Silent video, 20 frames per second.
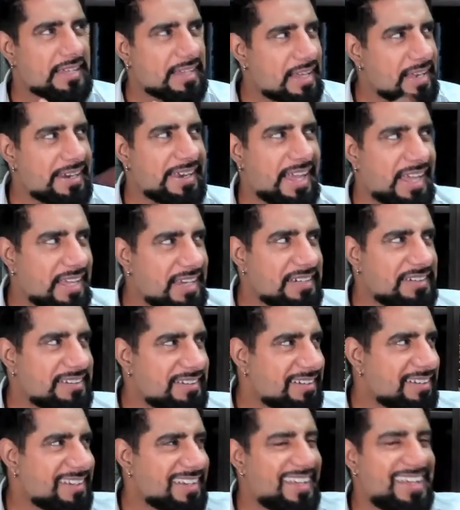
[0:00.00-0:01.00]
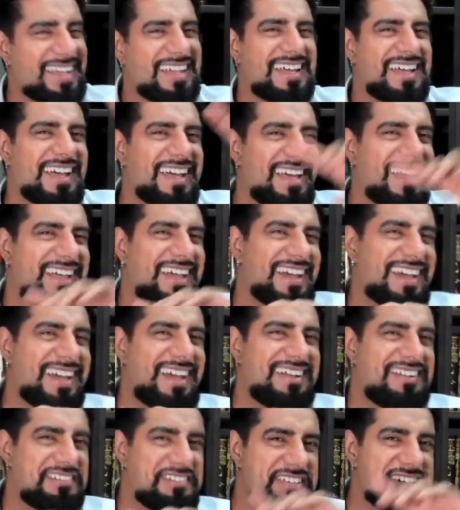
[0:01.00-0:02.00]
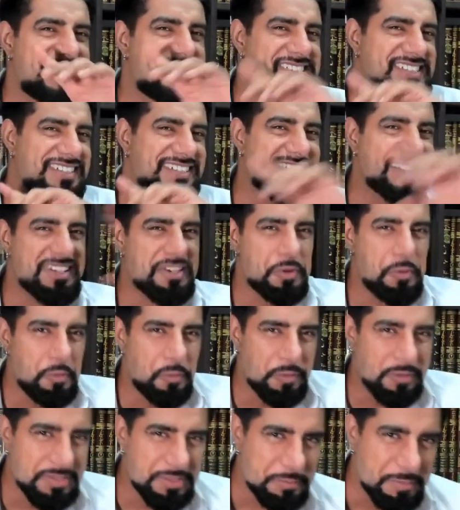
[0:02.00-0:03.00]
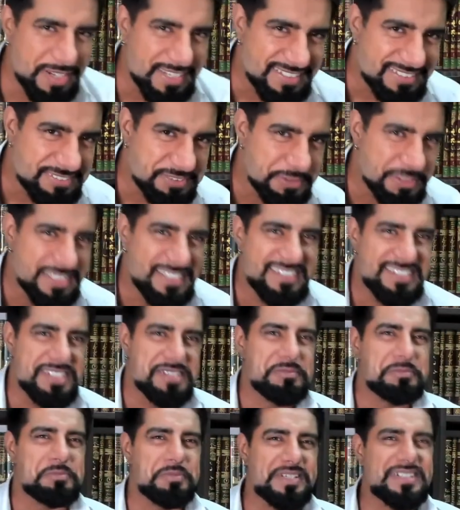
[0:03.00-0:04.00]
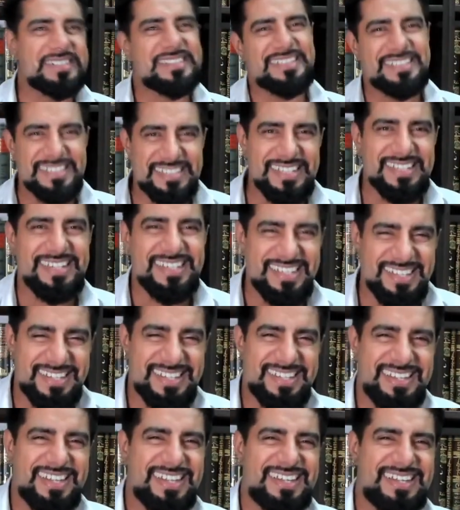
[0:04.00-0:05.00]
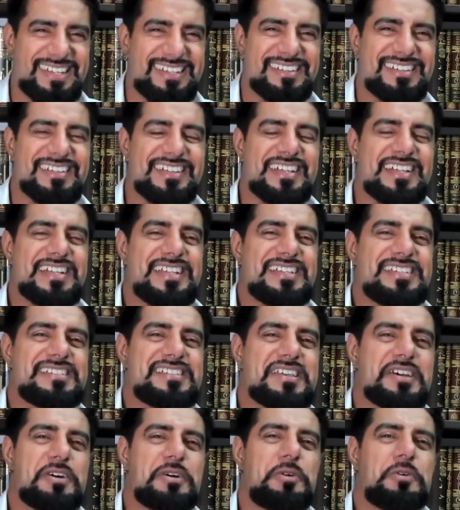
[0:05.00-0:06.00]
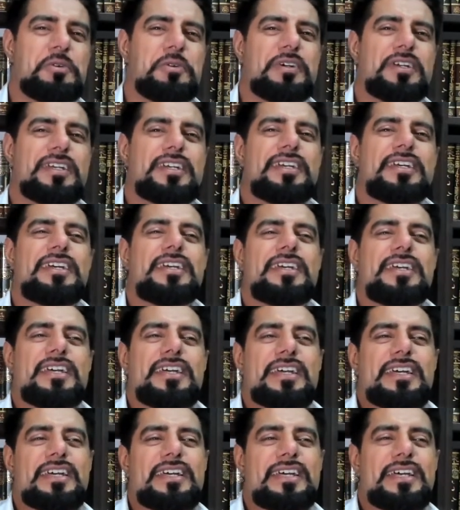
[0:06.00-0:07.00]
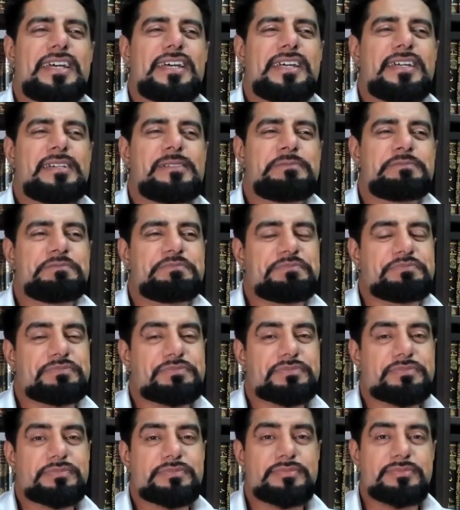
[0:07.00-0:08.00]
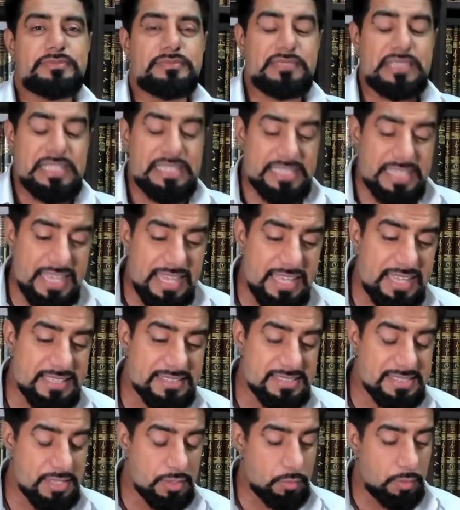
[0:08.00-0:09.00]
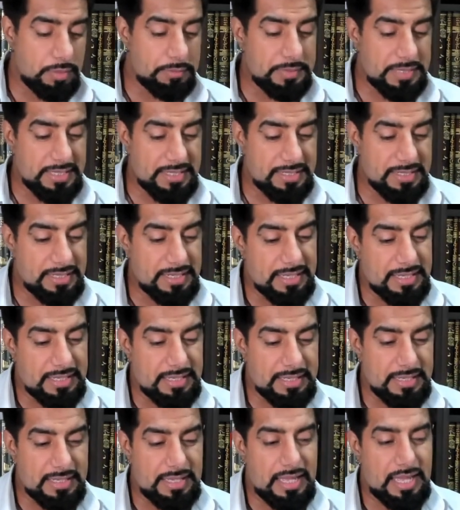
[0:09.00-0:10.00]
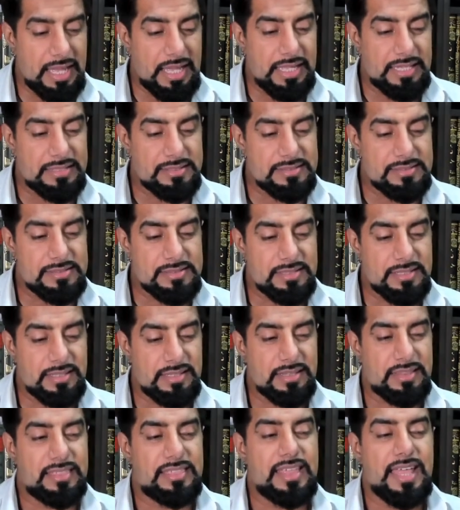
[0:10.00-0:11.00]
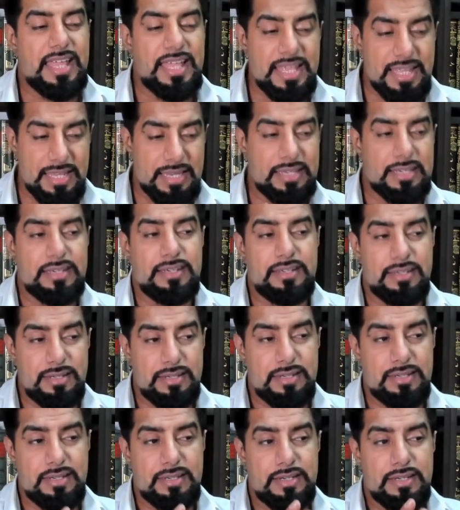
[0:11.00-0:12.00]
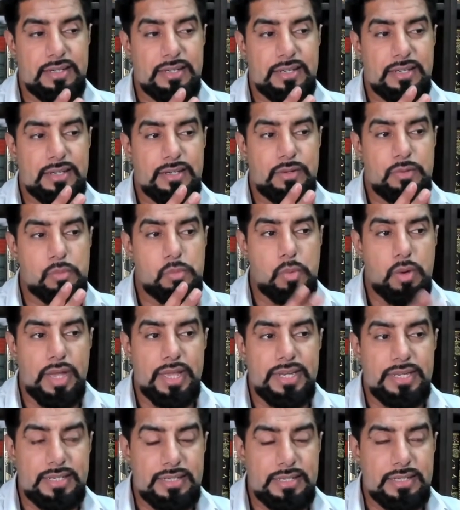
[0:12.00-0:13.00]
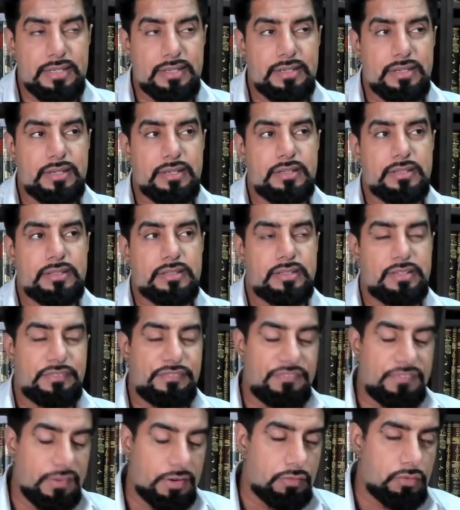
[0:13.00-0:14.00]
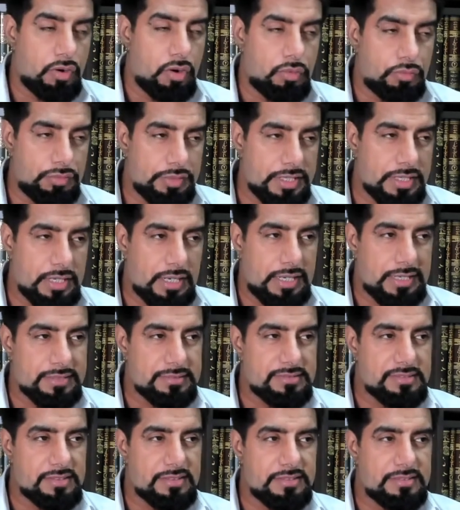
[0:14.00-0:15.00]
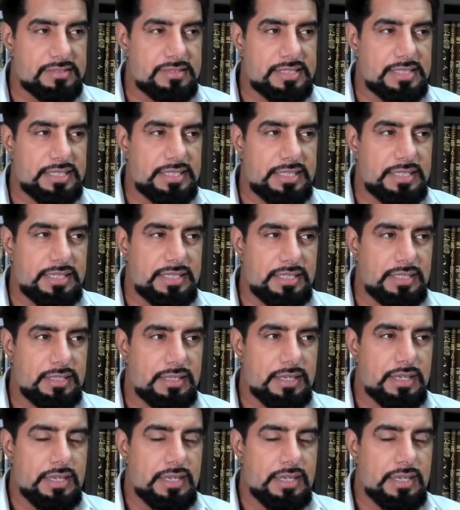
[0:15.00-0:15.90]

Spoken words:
Canaan region all the way to Egypt, but take So, um, yeah, so I mean, and then when the Pharaoh realizes, he